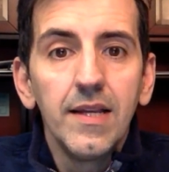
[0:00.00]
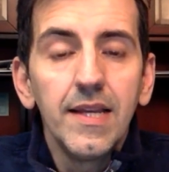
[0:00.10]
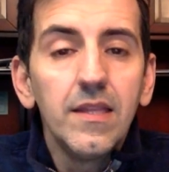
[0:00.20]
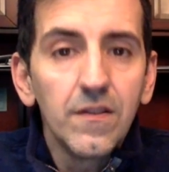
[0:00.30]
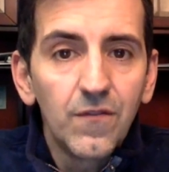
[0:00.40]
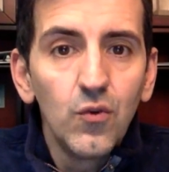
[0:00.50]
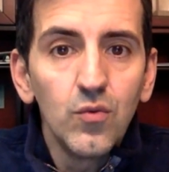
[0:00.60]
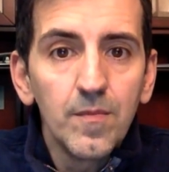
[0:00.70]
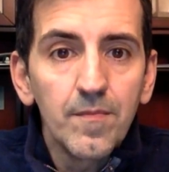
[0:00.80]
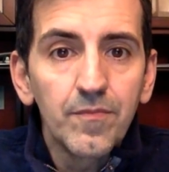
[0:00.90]
in the food.
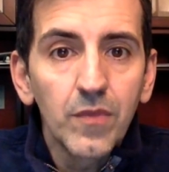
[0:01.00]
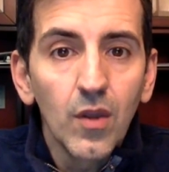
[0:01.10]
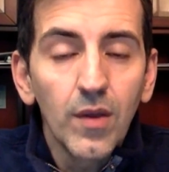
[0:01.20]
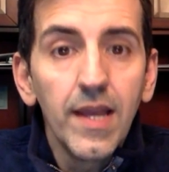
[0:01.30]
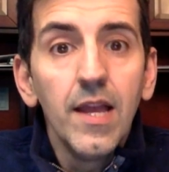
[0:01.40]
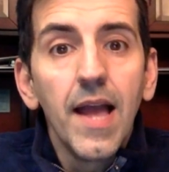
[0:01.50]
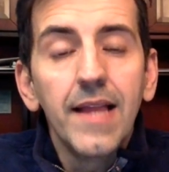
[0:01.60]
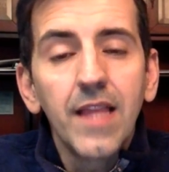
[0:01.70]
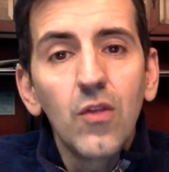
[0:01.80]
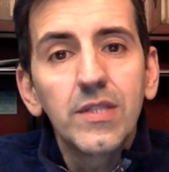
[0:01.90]
Okay.
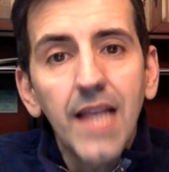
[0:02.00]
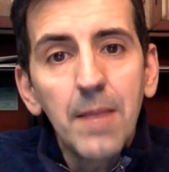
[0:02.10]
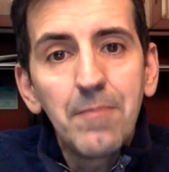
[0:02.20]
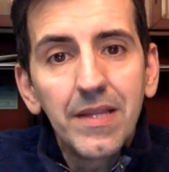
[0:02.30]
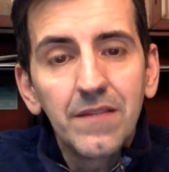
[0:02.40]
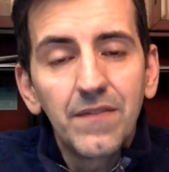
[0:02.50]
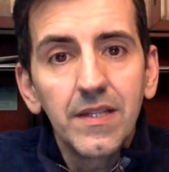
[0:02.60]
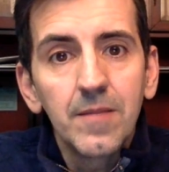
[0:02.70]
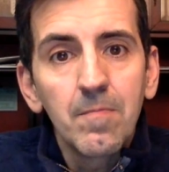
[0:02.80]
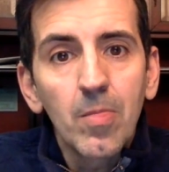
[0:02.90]
Another side
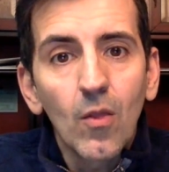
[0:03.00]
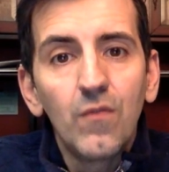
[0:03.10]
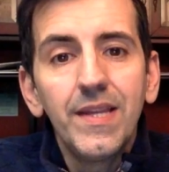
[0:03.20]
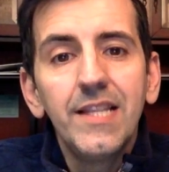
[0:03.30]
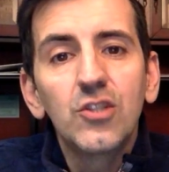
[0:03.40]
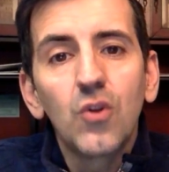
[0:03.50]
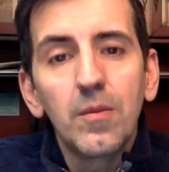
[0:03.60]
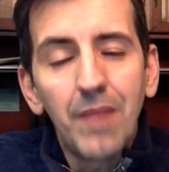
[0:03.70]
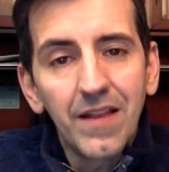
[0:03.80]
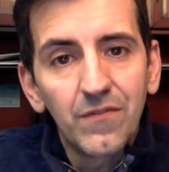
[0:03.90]
benefit of eating slow
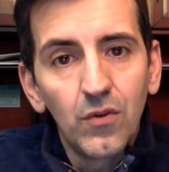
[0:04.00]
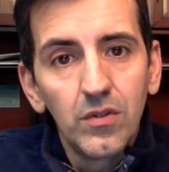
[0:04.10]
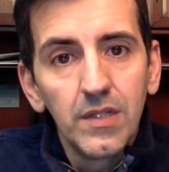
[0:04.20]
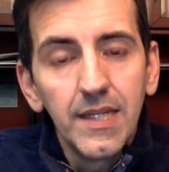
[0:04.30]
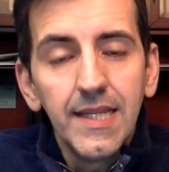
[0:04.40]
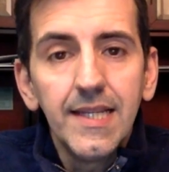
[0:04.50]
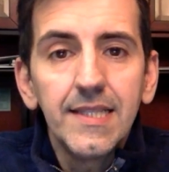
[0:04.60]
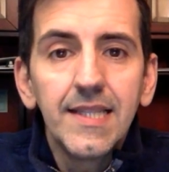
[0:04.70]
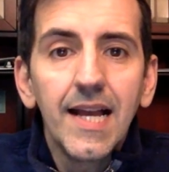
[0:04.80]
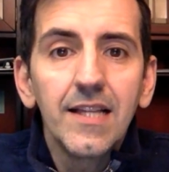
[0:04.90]
and mindful
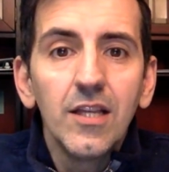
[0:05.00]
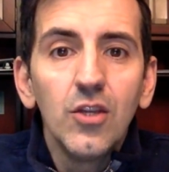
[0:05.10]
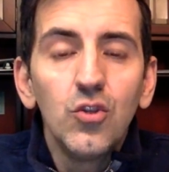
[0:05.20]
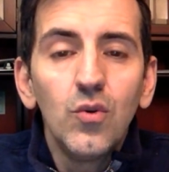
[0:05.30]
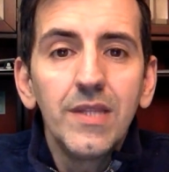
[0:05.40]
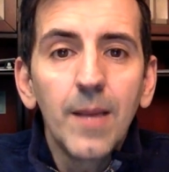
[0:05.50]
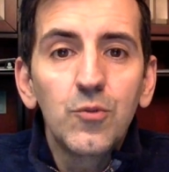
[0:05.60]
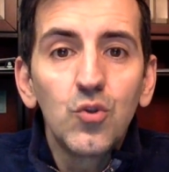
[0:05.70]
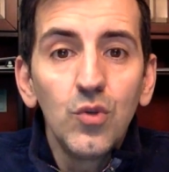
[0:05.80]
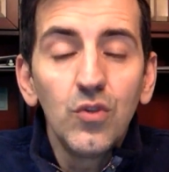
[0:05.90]
is that you end up
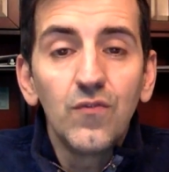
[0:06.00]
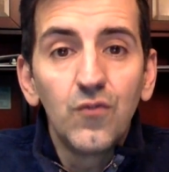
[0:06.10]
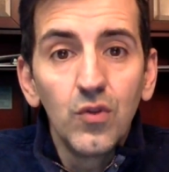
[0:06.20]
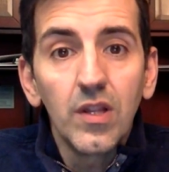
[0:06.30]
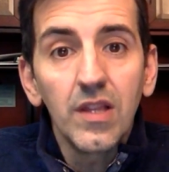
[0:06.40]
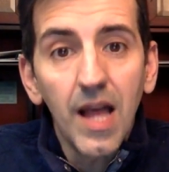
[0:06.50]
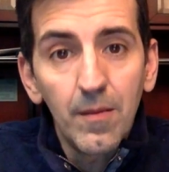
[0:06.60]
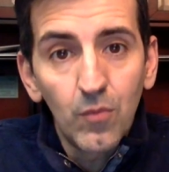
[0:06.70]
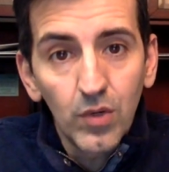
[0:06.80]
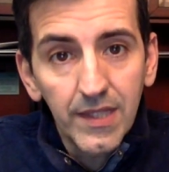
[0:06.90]
chewing your food a
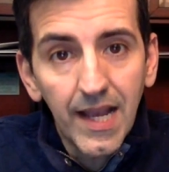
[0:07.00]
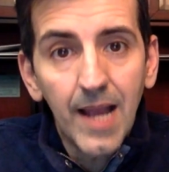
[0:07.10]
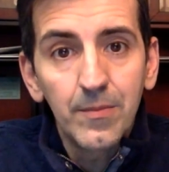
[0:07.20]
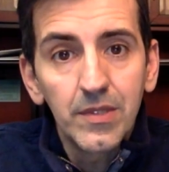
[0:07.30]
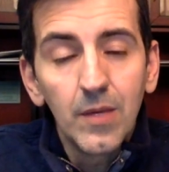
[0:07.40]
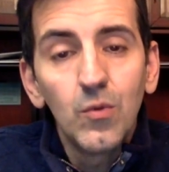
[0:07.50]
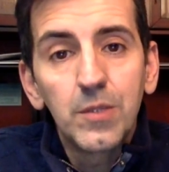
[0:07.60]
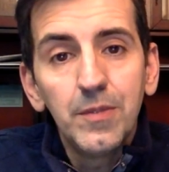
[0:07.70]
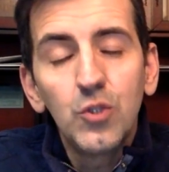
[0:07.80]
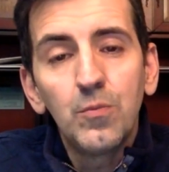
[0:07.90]
lot more times,
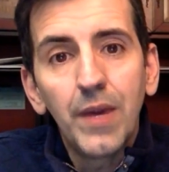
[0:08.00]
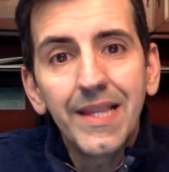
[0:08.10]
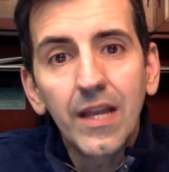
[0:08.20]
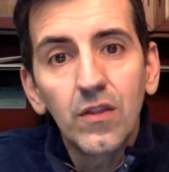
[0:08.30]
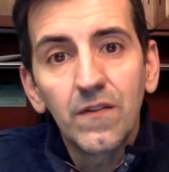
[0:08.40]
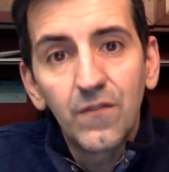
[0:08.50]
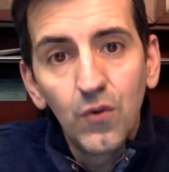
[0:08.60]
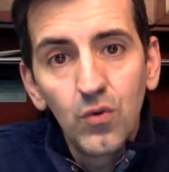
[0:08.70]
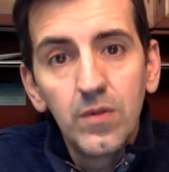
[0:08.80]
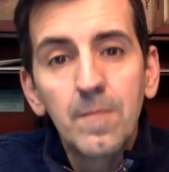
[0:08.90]
which means you break down the
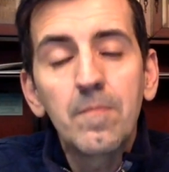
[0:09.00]
food